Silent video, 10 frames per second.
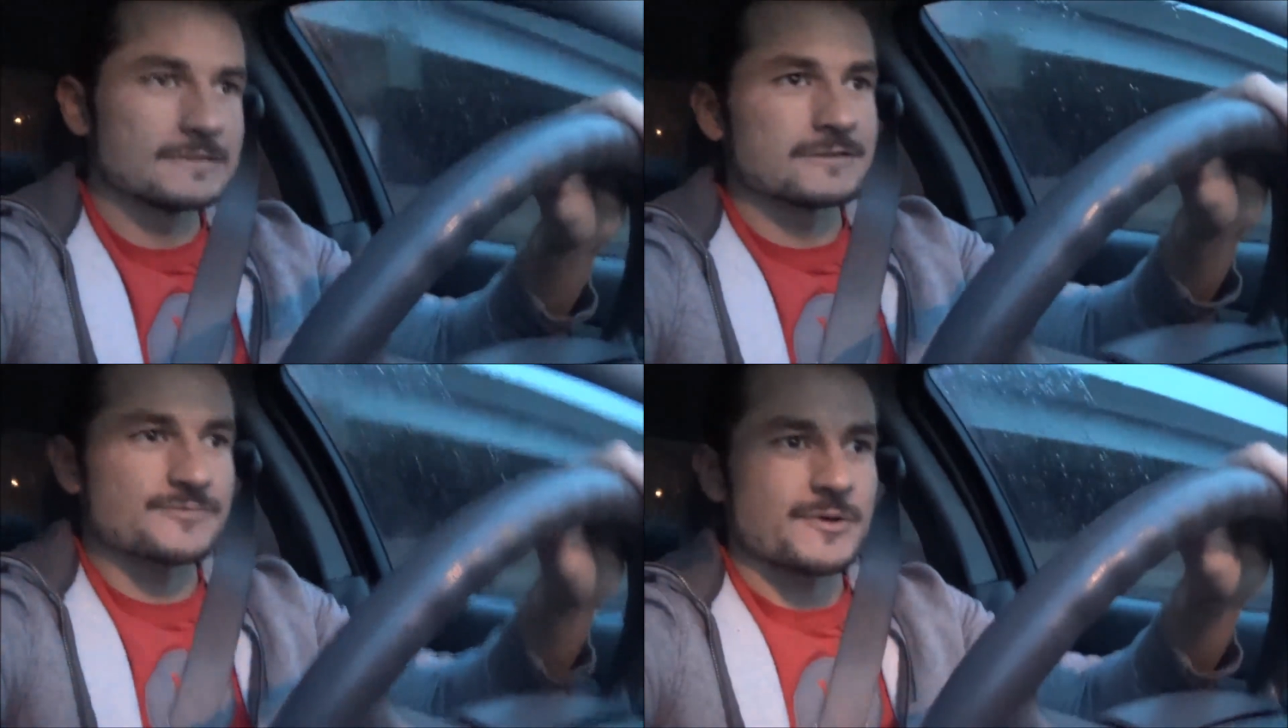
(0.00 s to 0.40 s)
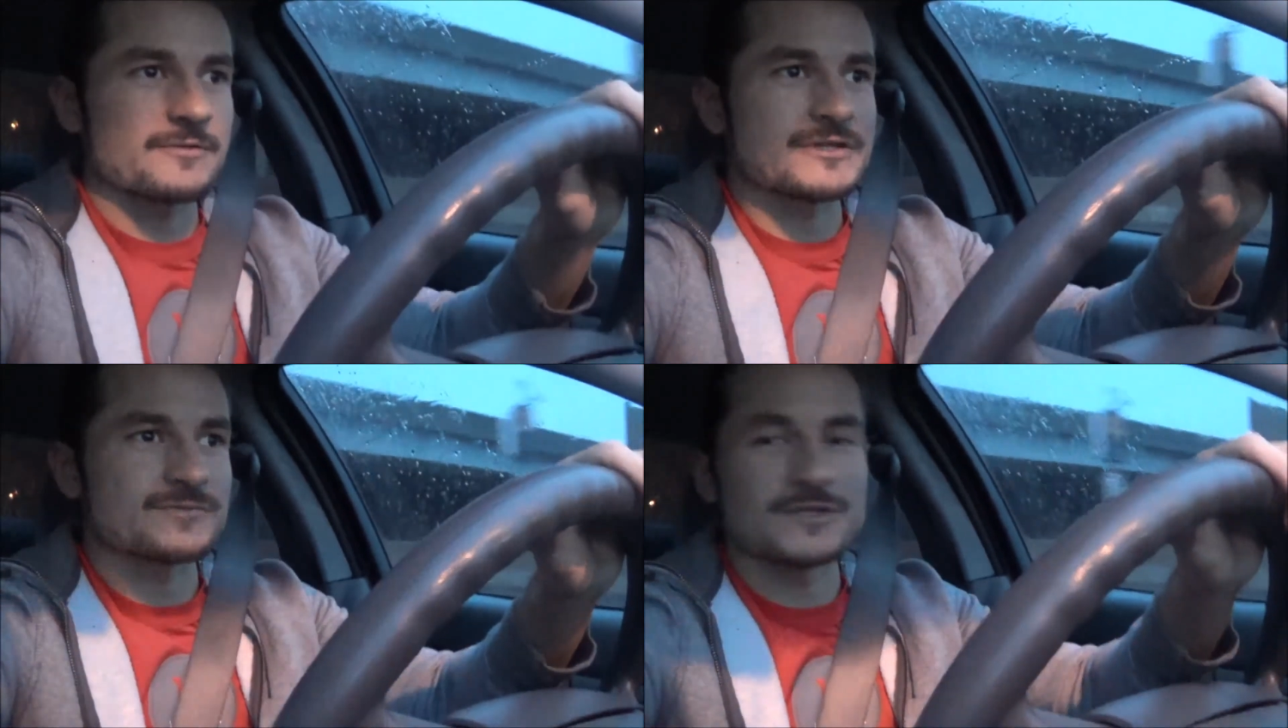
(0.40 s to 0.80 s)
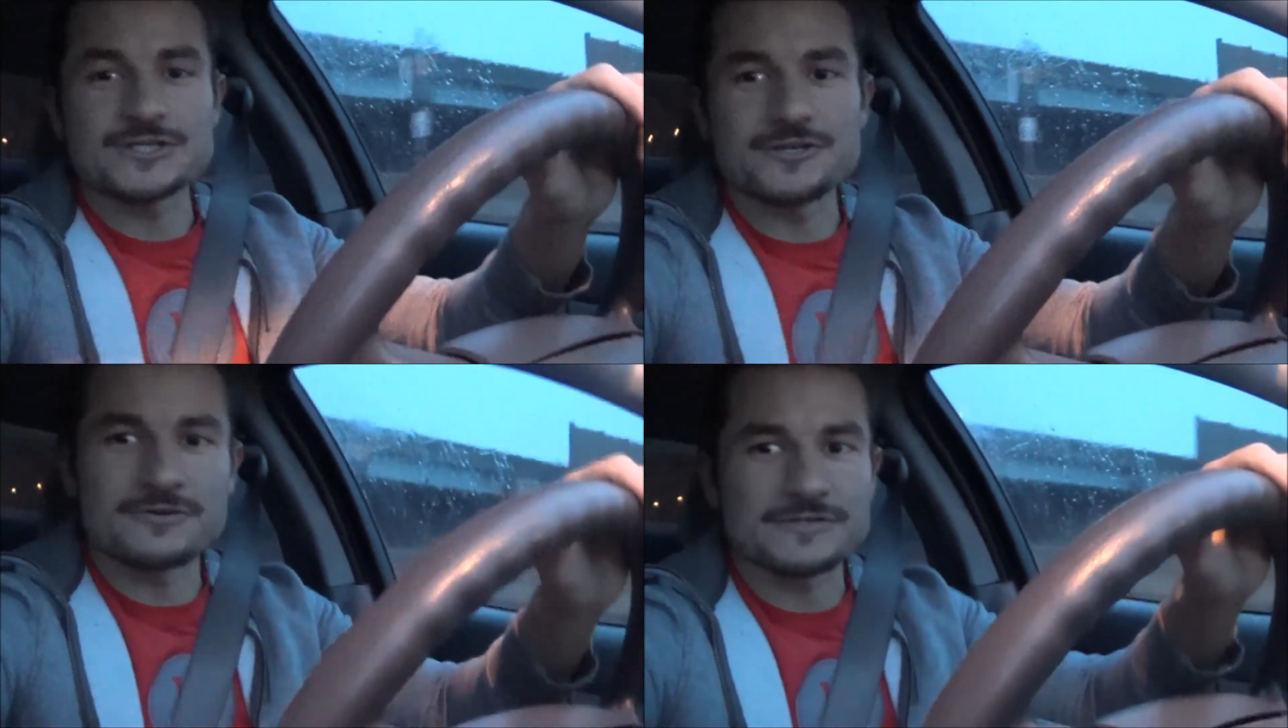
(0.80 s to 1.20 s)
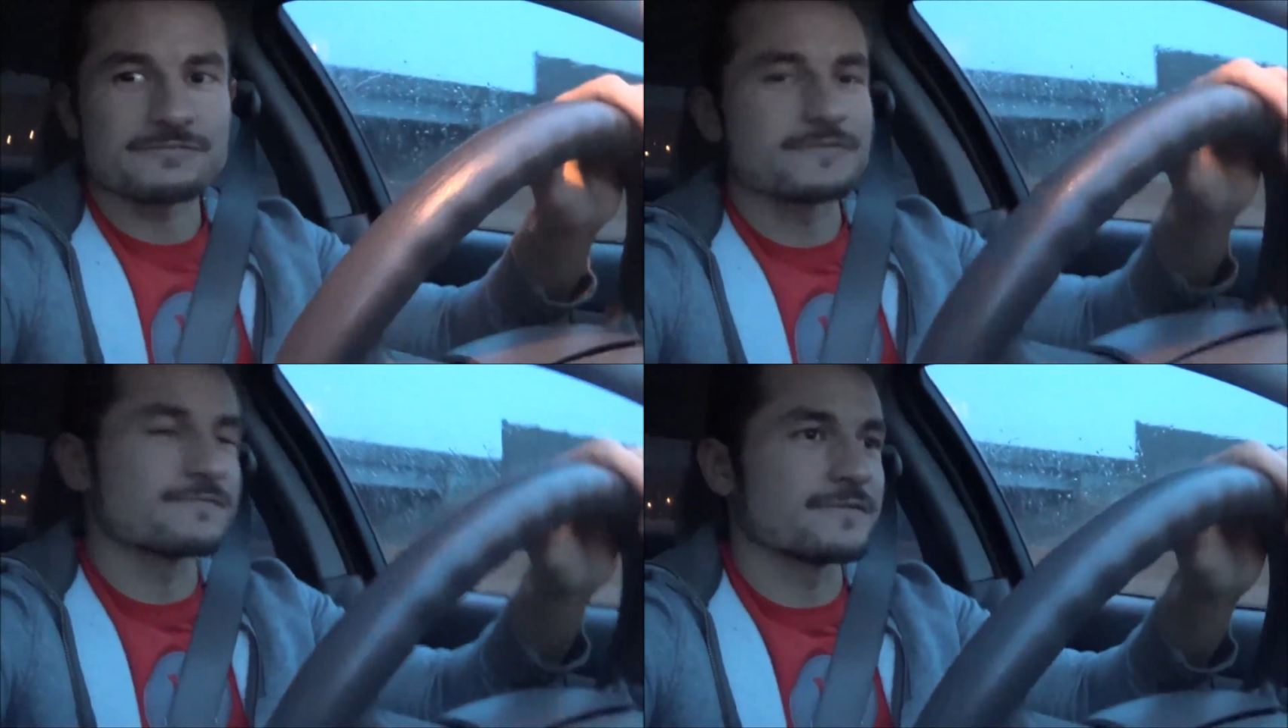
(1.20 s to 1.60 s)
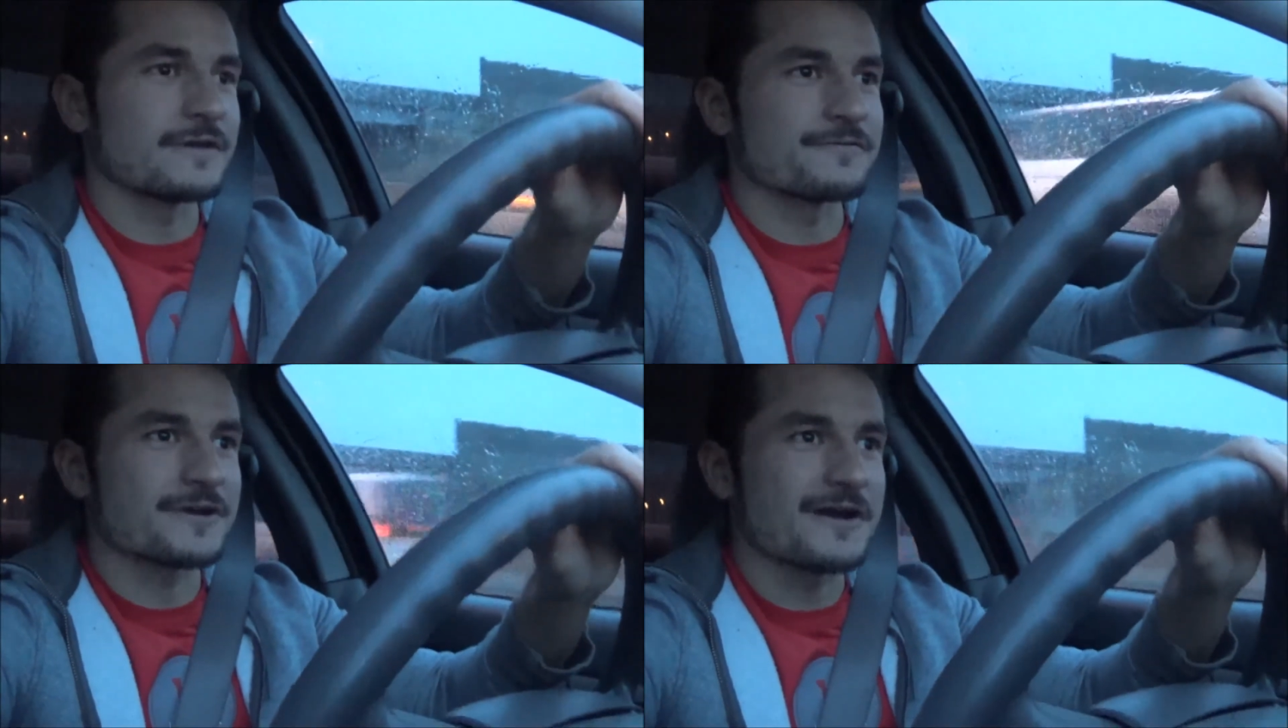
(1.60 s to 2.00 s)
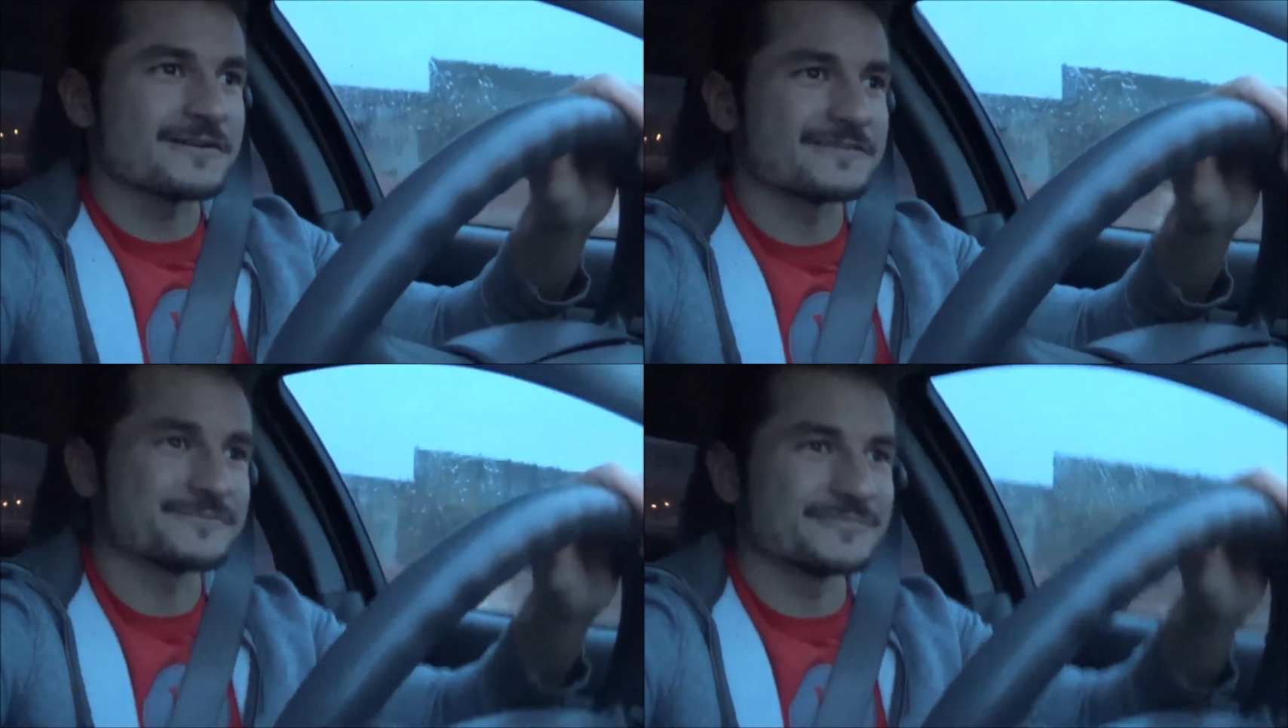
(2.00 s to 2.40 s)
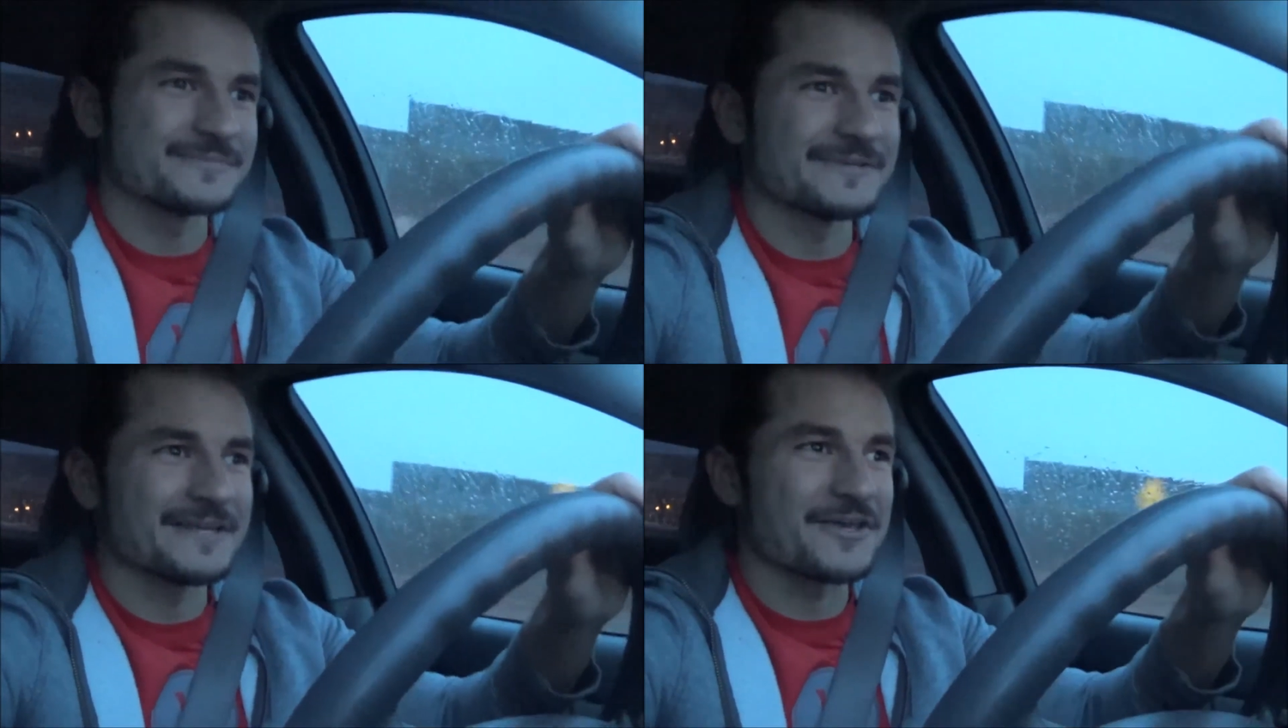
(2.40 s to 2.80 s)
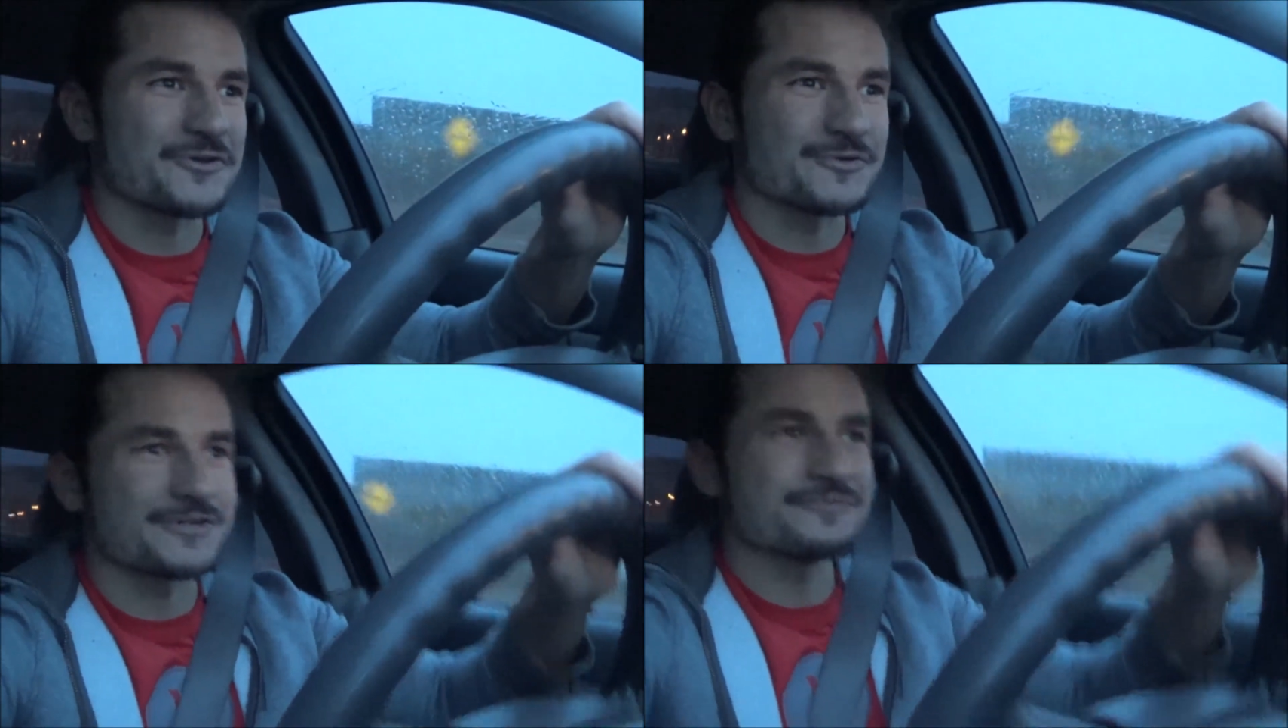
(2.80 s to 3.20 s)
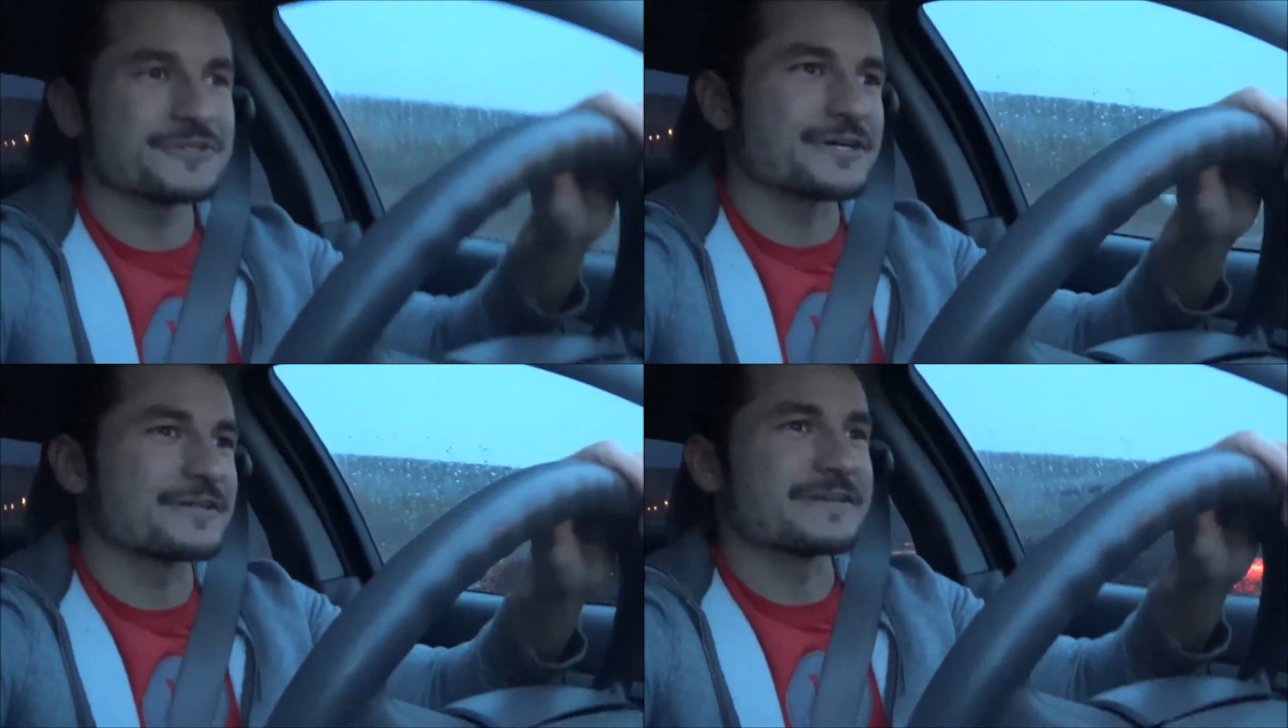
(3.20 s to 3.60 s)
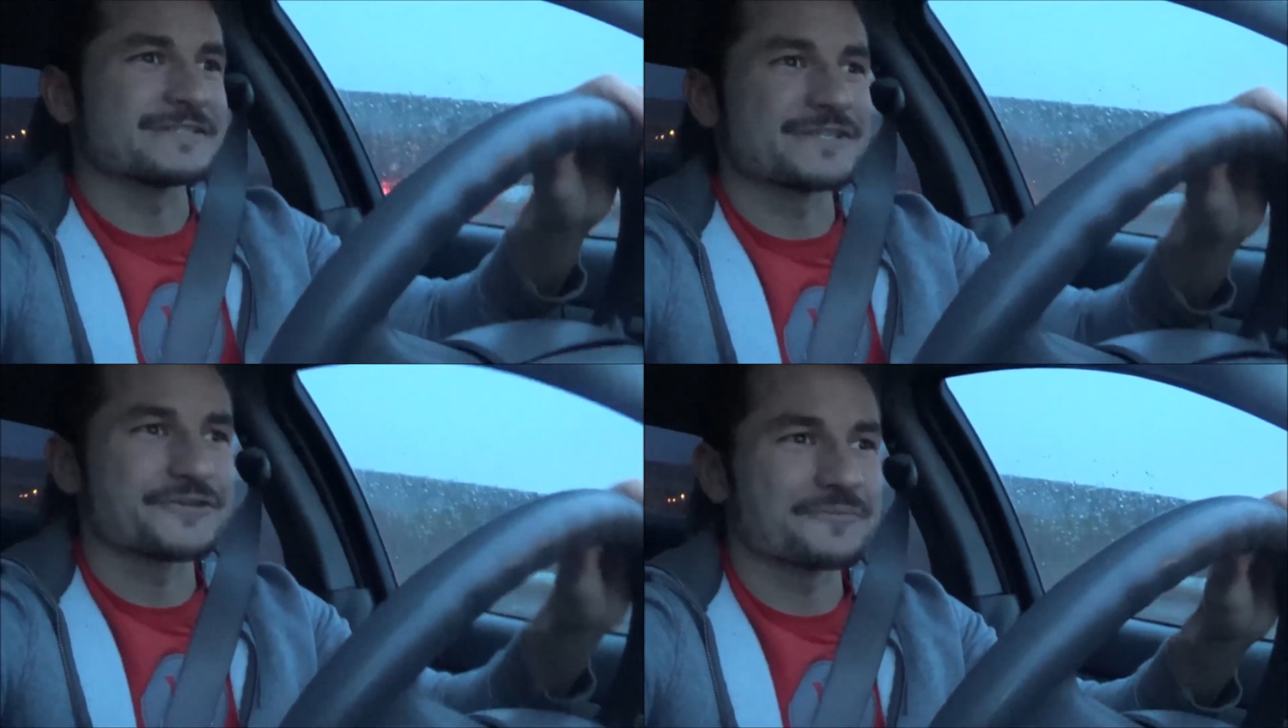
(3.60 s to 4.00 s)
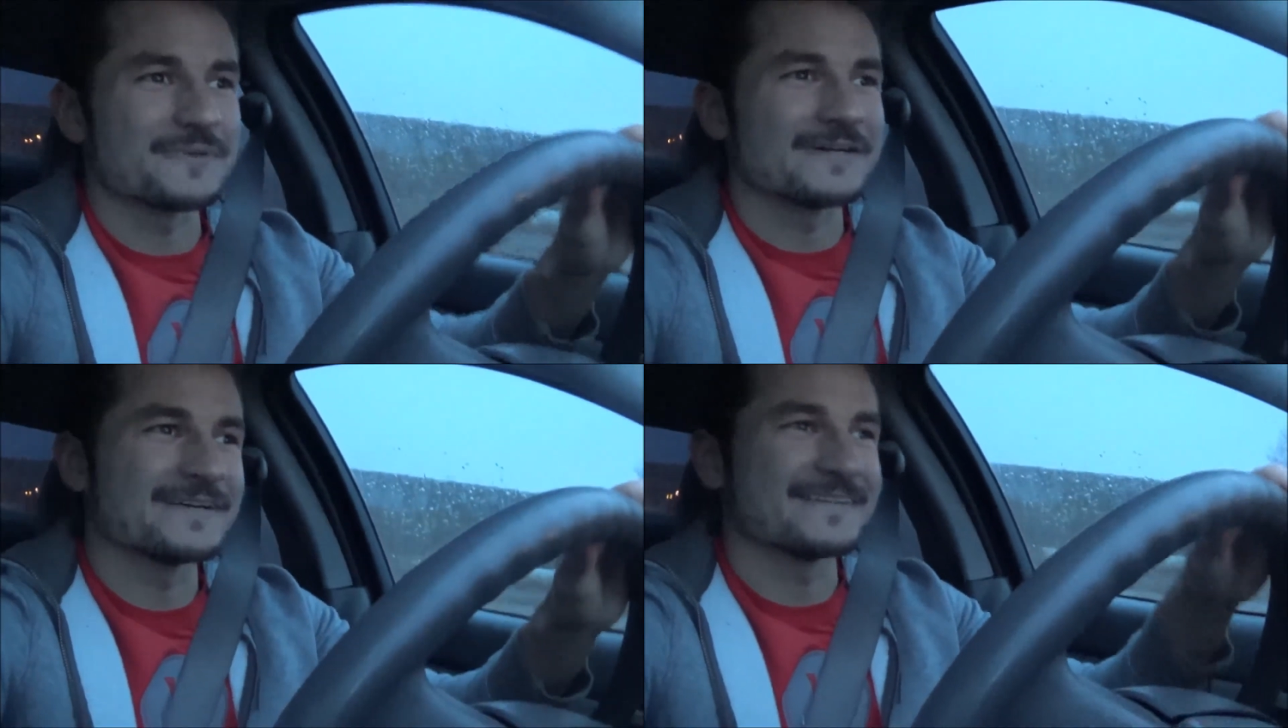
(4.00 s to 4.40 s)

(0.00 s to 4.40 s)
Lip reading: it's probably as much snow as we've ever gotten here in Utah this year. But